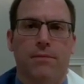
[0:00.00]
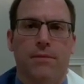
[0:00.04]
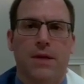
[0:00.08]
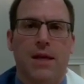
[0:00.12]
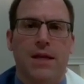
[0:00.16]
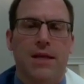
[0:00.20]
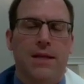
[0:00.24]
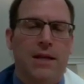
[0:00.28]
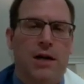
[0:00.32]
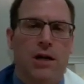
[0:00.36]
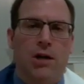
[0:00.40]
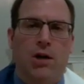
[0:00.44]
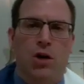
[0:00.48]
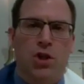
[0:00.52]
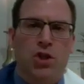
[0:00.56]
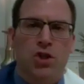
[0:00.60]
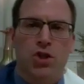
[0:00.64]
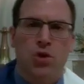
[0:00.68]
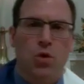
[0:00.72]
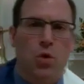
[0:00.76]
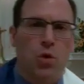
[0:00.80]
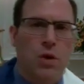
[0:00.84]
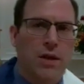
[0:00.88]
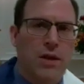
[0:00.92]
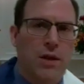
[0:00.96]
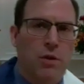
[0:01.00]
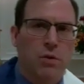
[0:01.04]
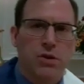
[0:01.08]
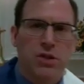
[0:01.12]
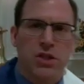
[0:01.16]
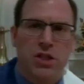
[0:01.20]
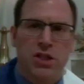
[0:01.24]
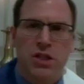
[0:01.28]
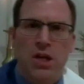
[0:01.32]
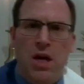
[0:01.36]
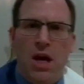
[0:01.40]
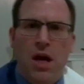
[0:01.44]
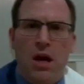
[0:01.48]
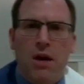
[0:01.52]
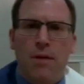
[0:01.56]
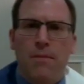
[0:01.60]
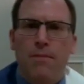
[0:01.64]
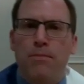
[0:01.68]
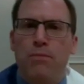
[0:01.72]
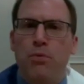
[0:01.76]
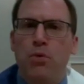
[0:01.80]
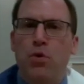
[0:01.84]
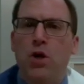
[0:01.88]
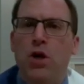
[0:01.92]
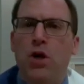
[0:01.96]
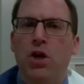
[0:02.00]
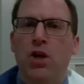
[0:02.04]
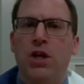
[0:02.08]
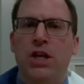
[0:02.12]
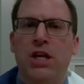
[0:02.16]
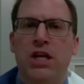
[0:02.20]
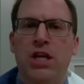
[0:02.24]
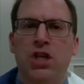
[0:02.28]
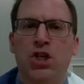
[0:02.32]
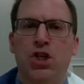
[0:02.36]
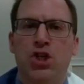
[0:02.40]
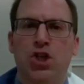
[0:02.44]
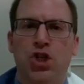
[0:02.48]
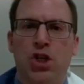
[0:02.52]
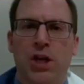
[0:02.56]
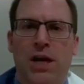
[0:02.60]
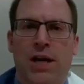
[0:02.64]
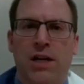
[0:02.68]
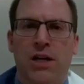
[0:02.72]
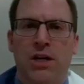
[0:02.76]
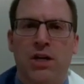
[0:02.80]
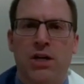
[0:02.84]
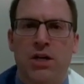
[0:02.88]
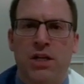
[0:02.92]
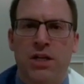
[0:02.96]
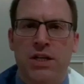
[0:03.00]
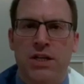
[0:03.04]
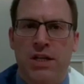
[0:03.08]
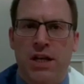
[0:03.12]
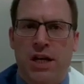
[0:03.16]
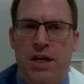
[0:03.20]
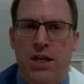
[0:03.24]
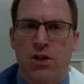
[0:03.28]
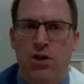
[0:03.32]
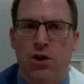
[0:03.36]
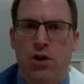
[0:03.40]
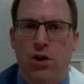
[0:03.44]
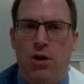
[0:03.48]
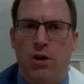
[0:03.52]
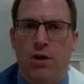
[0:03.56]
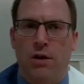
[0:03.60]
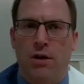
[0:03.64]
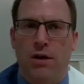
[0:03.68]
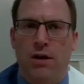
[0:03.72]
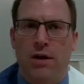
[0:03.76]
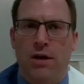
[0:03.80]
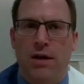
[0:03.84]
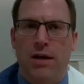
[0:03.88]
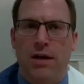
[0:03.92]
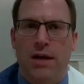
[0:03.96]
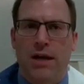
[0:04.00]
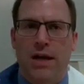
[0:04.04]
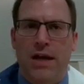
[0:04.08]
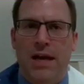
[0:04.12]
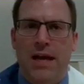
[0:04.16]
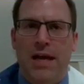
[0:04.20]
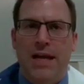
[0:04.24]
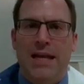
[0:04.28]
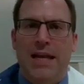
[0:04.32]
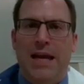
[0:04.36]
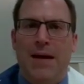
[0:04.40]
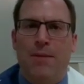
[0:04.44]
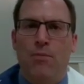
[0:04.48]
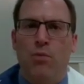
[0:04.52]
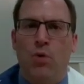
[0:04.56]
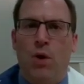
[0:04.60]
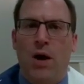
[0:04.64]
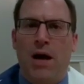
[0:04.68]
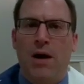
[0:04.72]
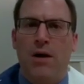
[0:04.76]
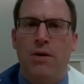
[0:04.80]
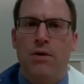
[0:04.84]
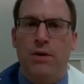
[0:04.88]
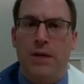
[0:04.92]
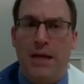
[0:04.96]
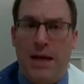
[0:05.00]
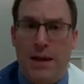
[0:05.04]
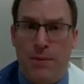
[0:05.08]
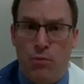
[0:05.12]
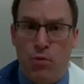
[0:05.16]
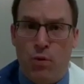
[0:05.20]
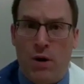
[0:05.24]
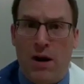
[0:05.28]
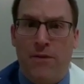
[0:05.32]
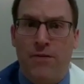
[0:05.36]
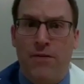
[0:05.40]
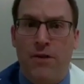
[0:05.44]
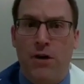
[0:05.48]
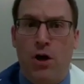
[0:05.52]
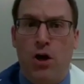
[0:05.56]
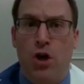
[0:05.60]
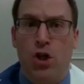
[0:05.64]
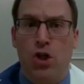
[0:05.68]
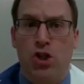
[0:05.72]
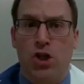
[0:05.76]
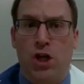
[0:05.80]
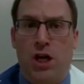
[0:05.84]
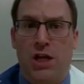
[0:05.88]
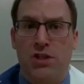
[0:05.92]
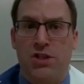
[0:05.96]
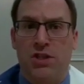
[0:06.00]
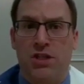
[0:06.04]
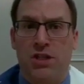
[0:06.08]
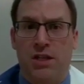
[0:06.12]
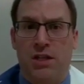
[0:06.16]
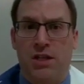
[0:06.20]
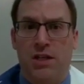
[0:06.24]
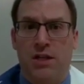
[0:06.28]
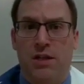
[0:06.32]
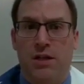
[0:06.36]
Now in our story, there was this brilliant Czech conductor named Raphael Schatzi,